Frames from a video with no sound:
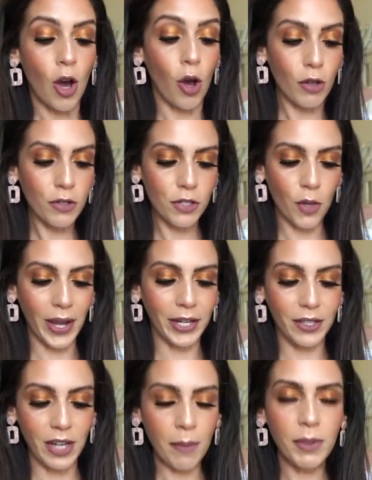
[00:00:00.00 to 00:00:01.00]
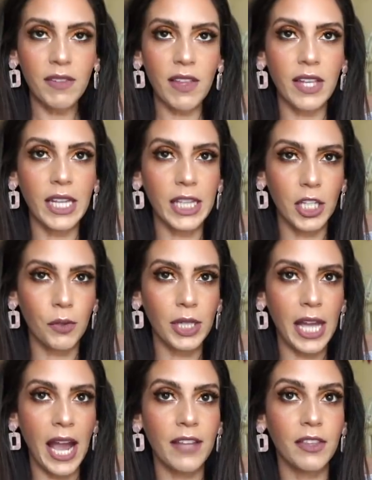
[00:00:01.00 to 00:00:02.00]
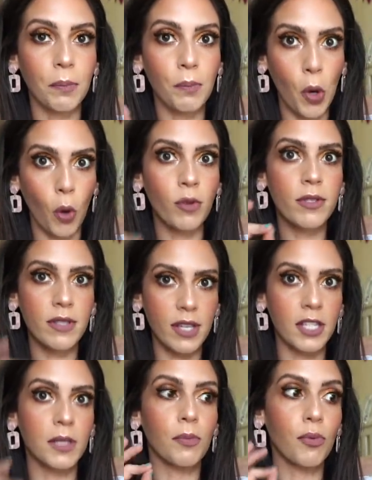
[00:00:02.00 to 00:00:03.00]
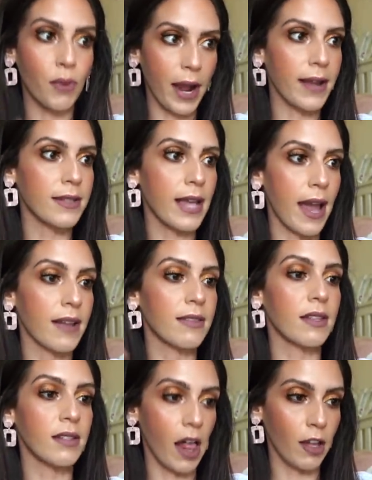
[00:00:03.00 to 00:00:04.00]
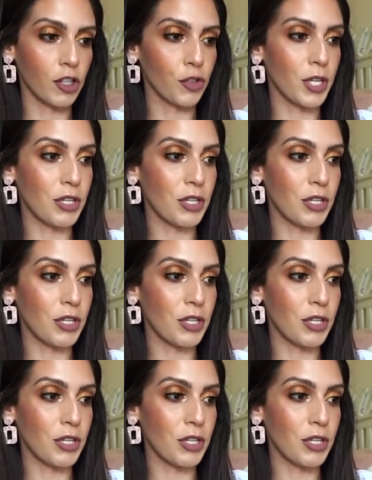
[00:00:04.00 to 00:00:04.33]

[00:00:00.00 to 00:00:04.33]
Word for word: Also, I could not believe that they literally had the Post-it brand at the Dollar Tree.